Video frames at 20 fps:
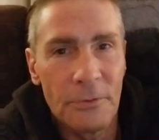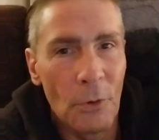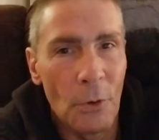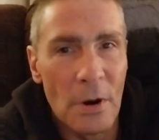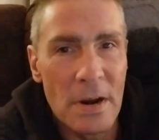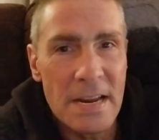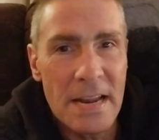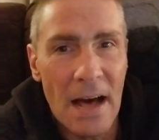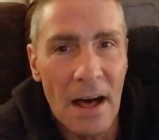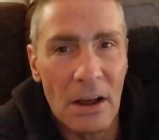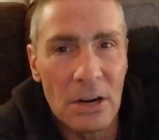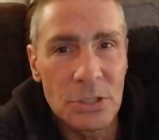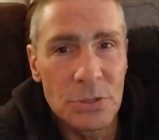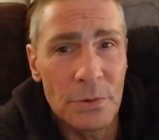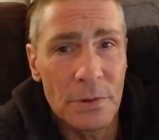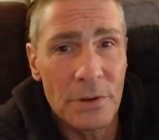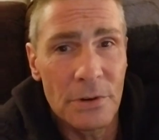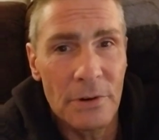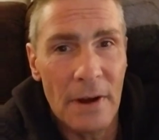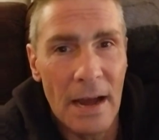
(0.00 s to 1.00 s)
$40
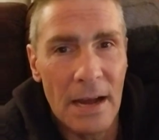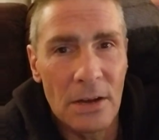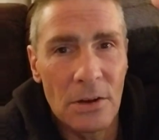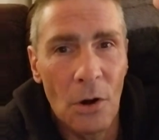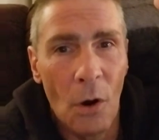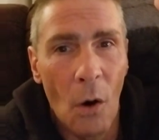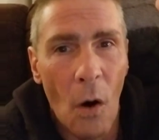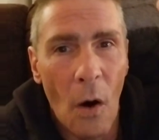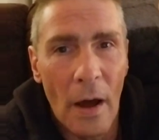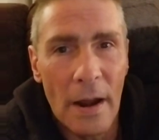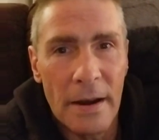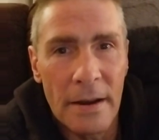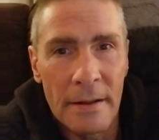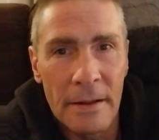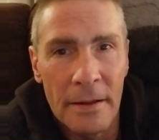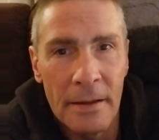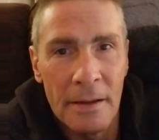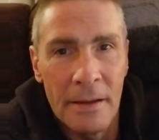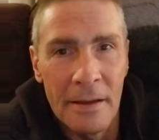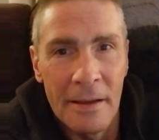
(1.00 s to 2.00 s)
for the crack. Gone.
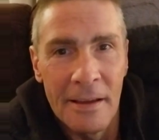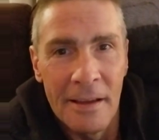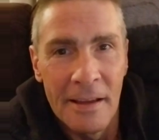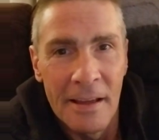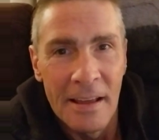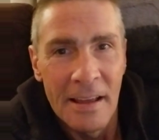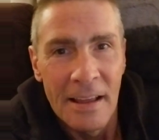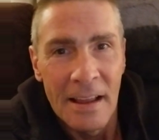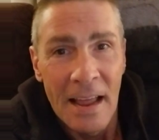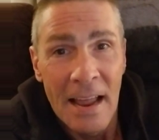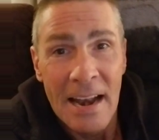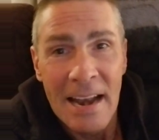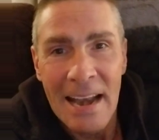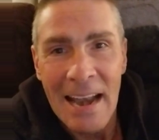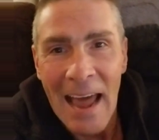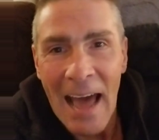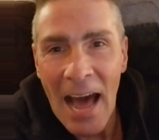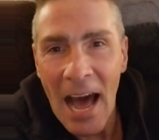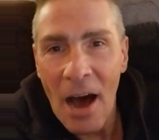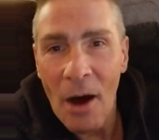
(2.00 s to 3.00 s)

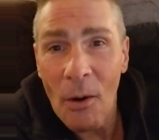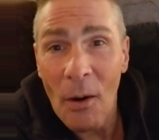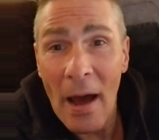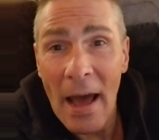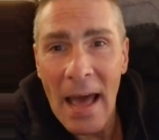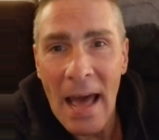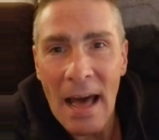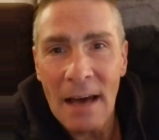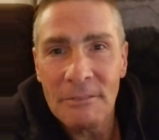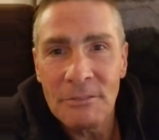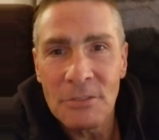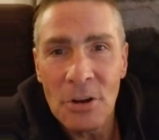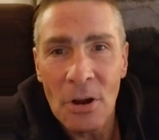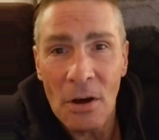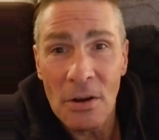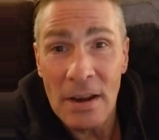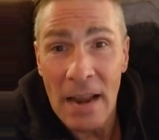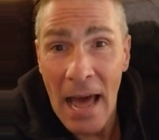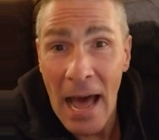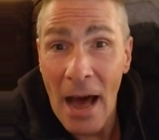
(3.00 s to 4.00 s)
Now I have
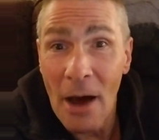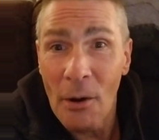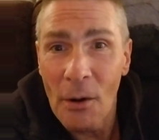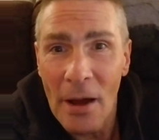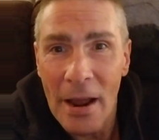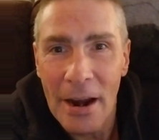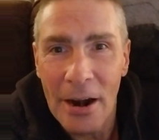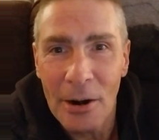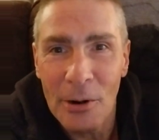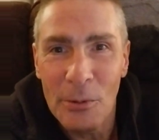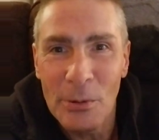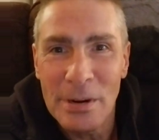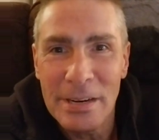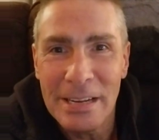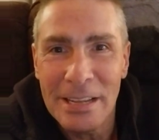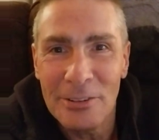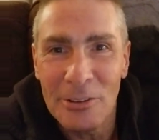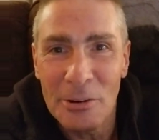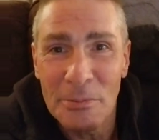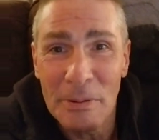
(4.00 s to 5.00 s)
no, now a heroin
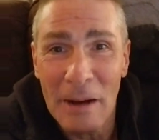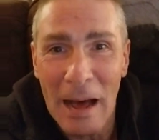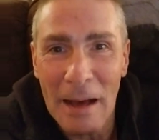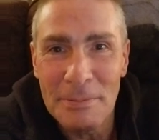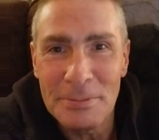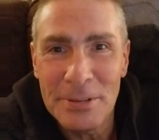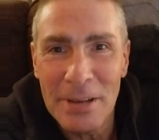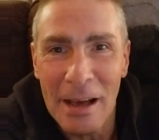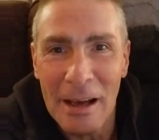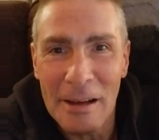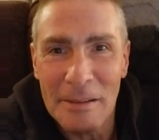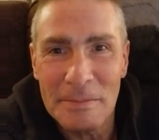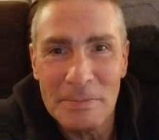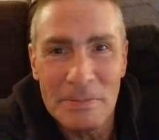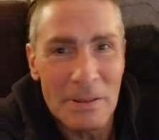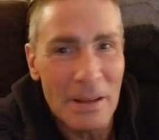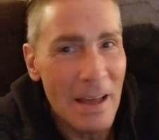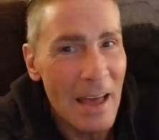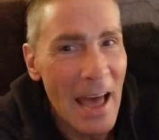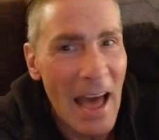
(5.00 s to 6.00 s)
dealer pops up
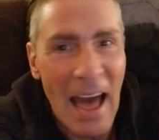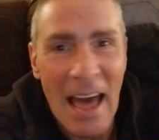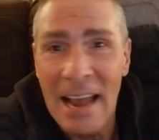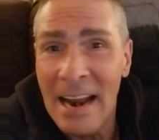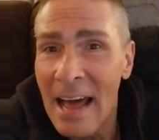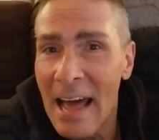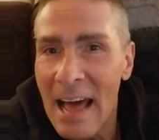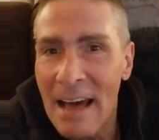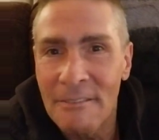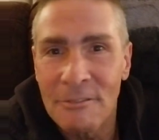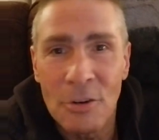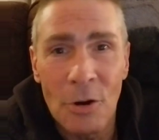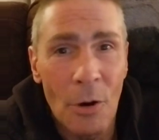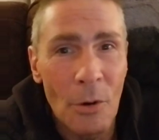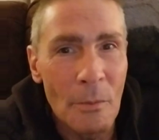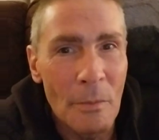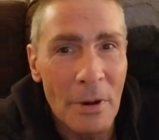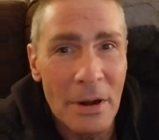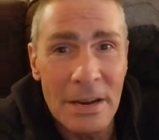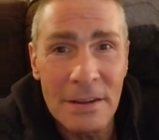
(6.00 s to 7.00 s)
and I have
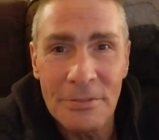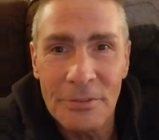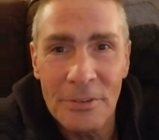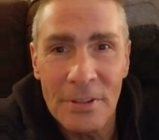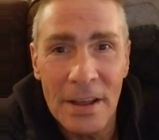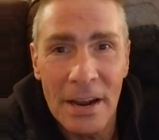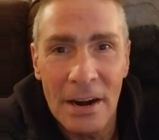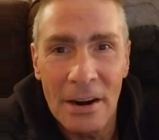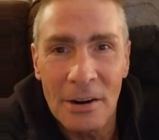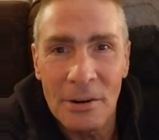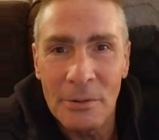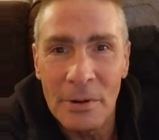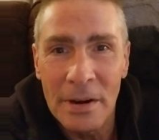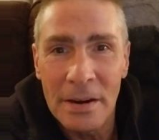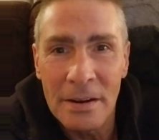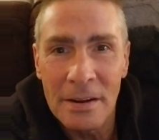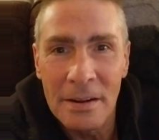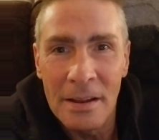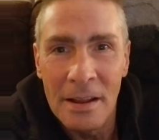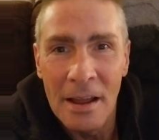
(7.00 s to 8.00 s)
no money for the
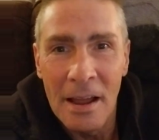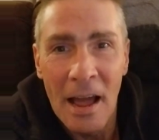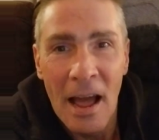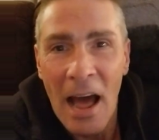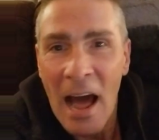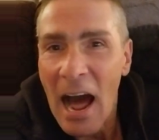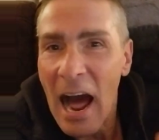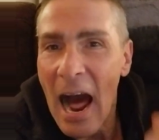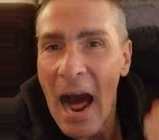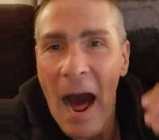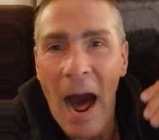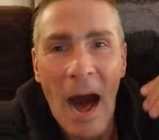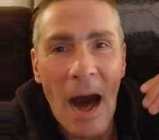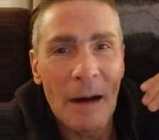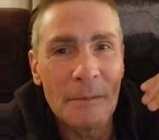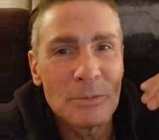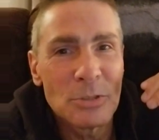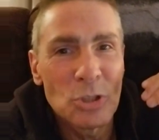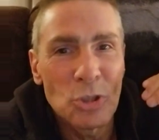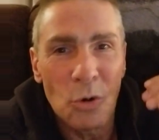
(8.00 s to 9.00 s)
heroin.
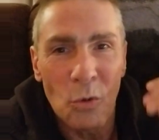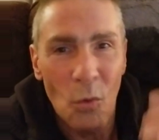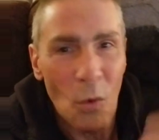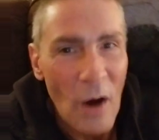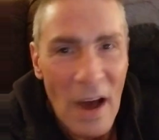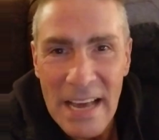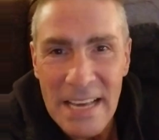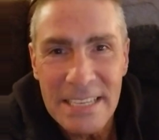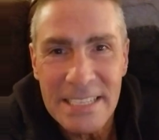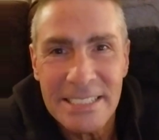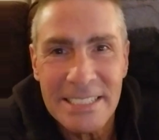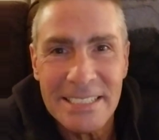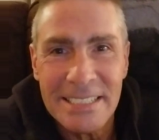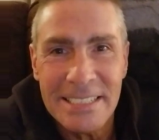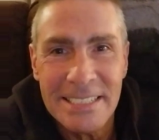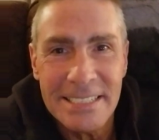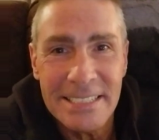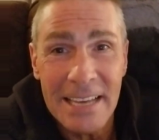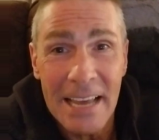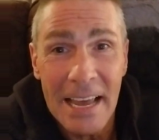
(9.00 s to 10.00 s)
I'm twice as
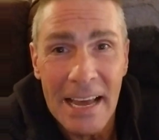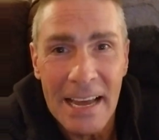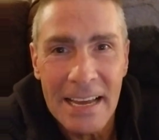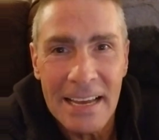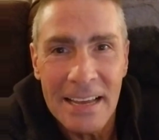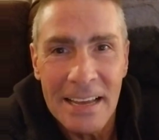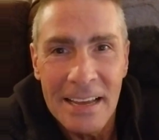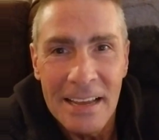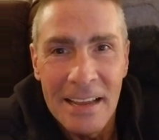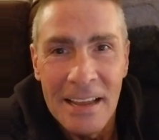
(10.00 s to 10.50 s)
sick,